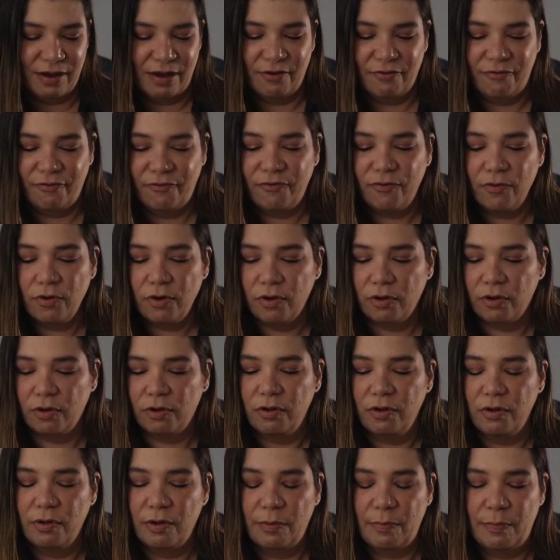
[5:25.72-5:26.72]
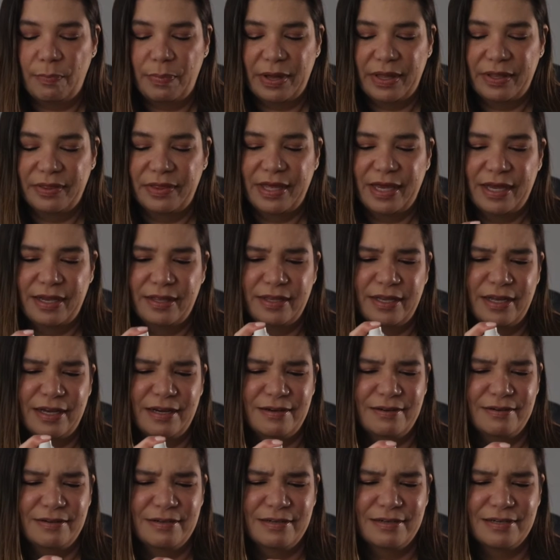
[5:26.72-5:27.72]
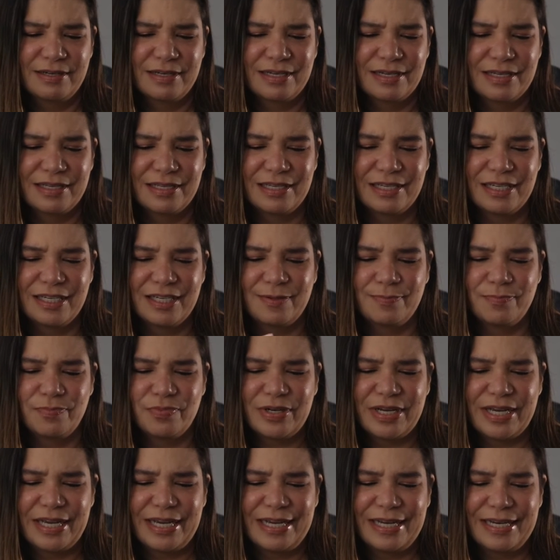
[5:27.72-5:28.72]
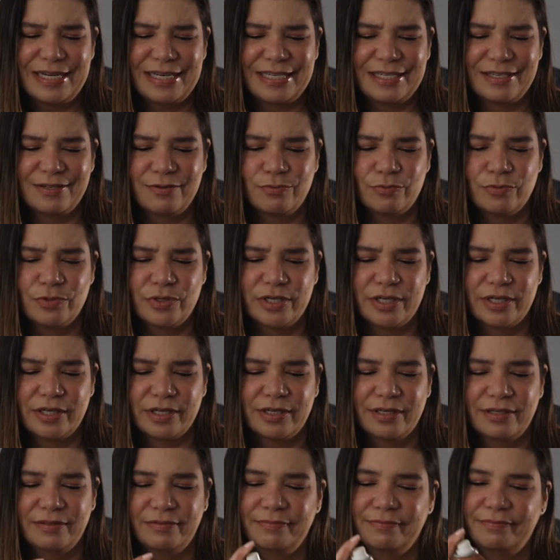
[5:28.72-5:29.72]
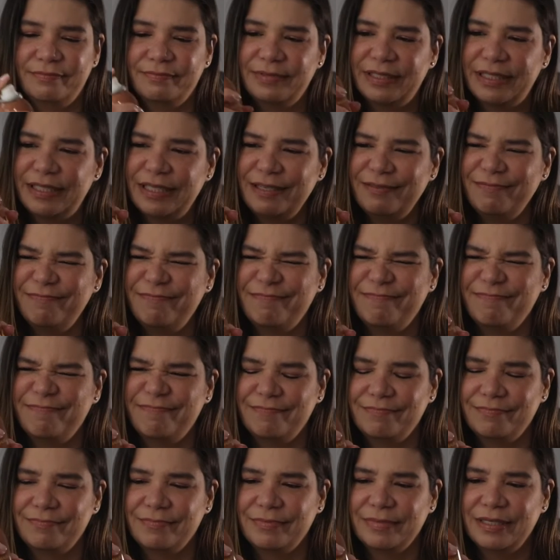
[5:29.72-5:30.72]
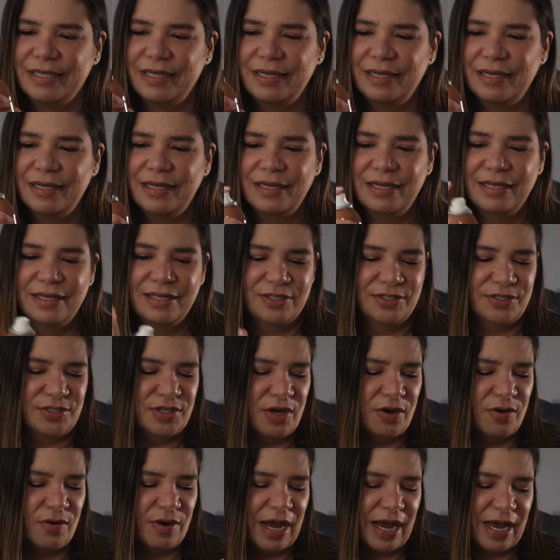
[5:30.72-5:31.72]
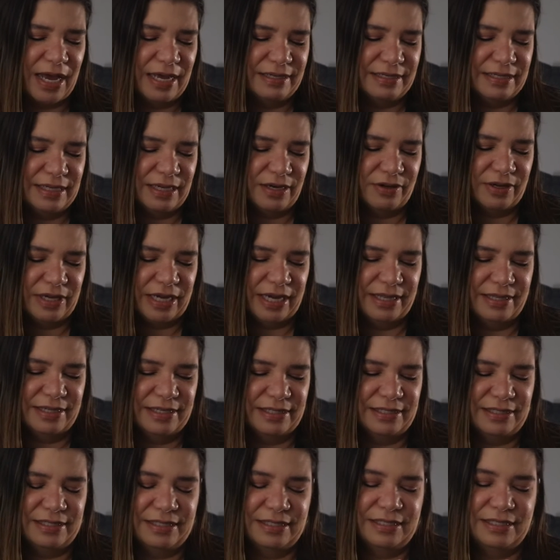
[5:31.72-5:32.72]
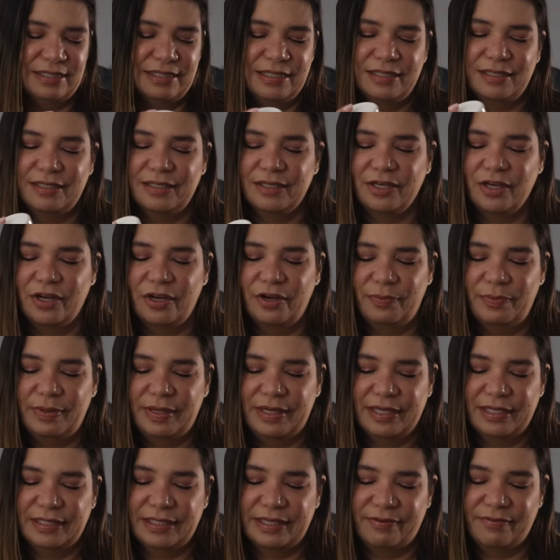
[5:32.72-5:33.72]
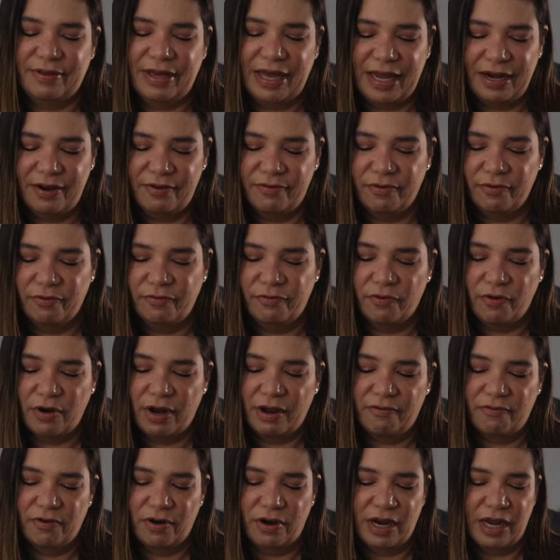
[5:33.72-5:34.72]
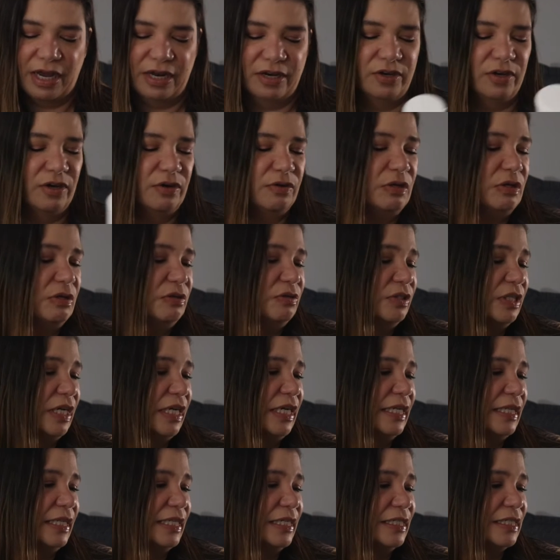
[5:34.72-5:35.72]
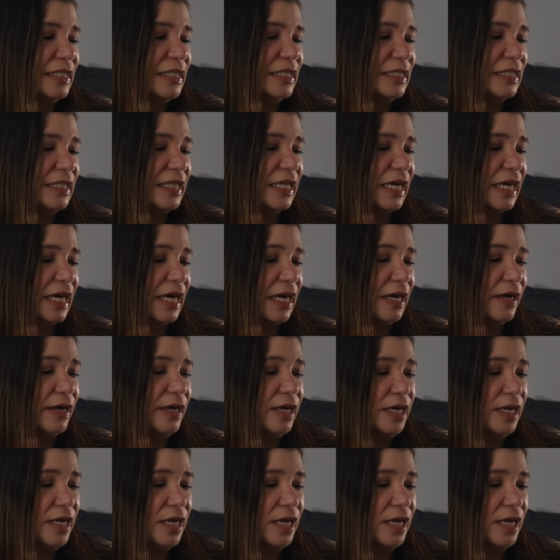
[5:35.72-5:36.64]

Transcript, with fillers: full, but then the, the spray doesn't work, see? So I said, okay, this, this needs to go because I've had it for forever, I don't use it. This is the